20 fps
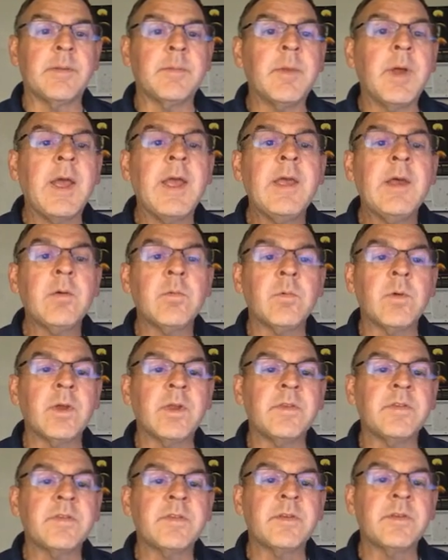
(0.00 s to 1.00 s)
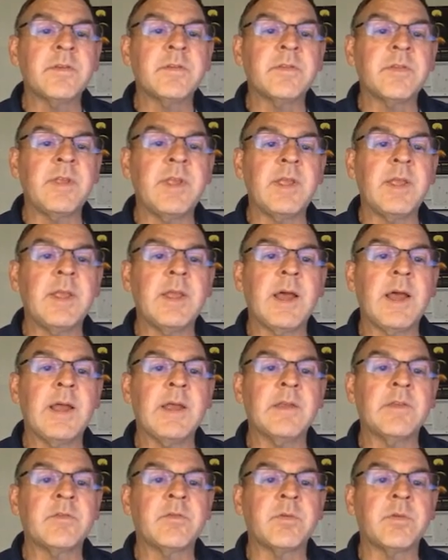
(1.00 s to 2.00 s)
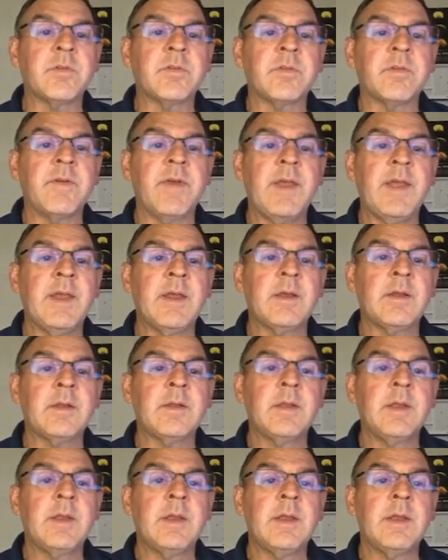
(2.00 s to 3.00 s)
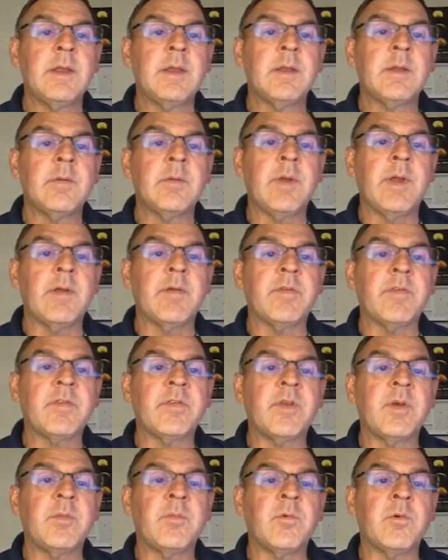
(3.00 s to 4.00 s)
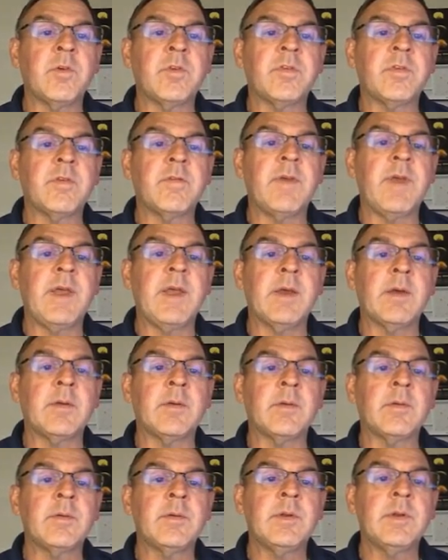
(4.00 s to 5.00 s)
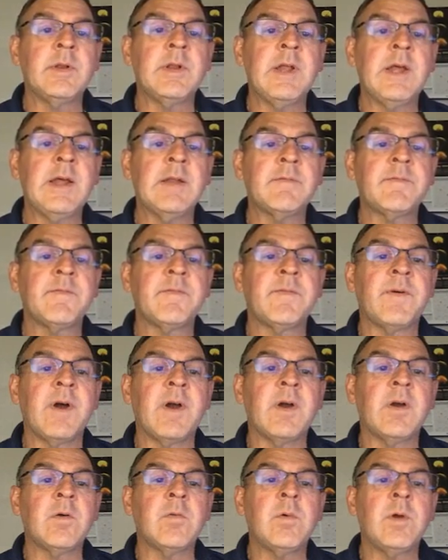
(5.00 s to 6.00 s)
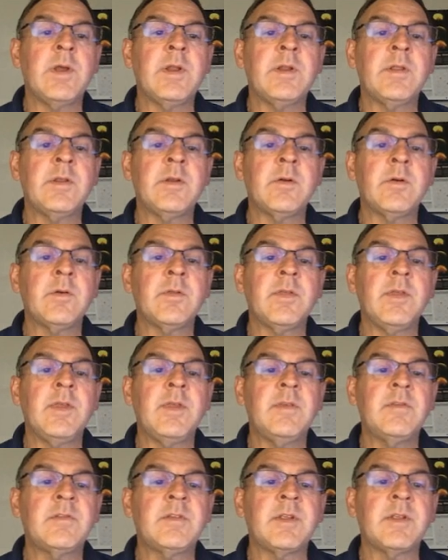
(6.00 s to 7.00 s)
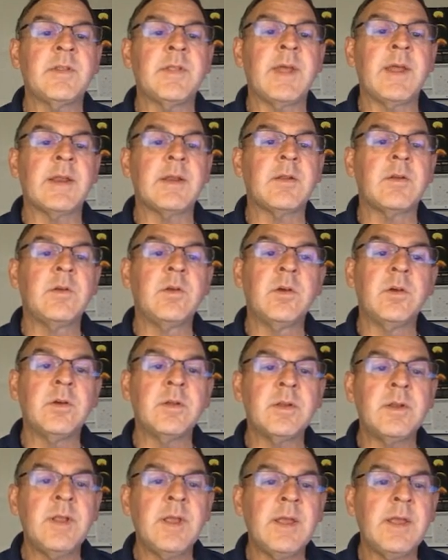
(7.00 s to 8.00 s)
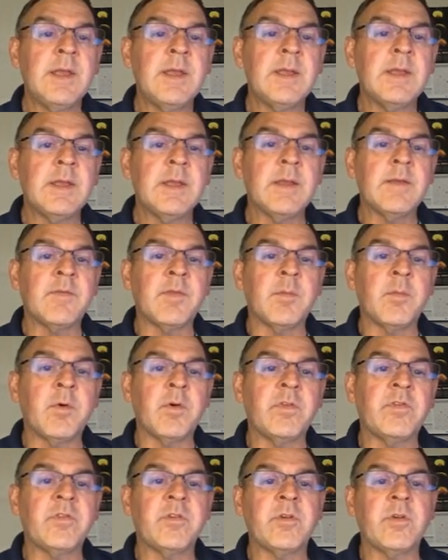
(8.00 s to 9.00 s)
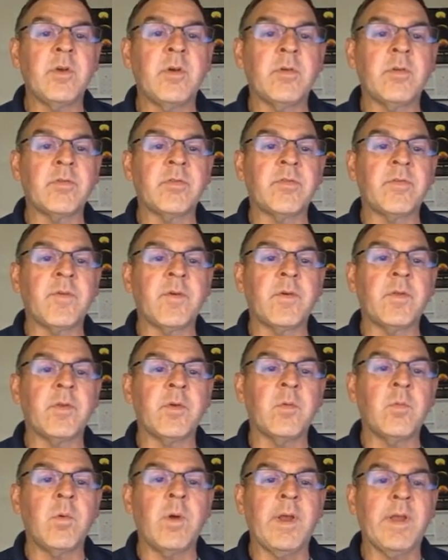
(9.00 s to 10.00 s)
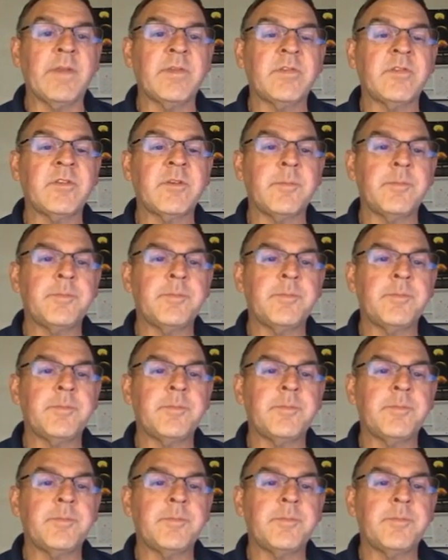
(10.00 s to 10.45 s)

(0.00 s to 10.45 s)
hail risk, there's the highest risk of hail. We have some risk of hail not far away to the northeast, and that could, if the moisture goes further west,